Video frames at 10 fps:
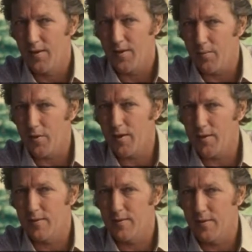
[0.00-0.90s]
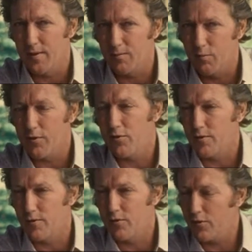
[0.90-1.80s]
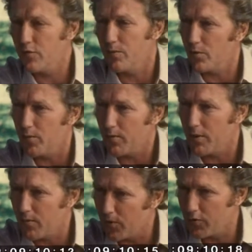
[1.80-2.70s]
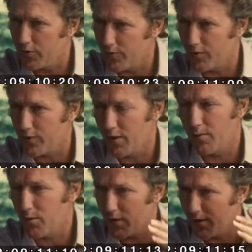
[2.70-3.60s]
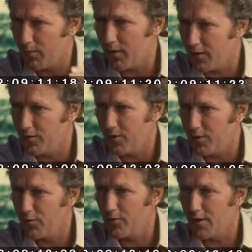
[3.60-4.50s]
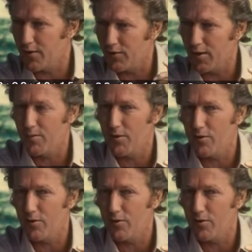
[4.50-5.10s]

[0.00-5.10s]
American and Russian systems are probably more sophisticated, but they haven't had to be used against an enemy.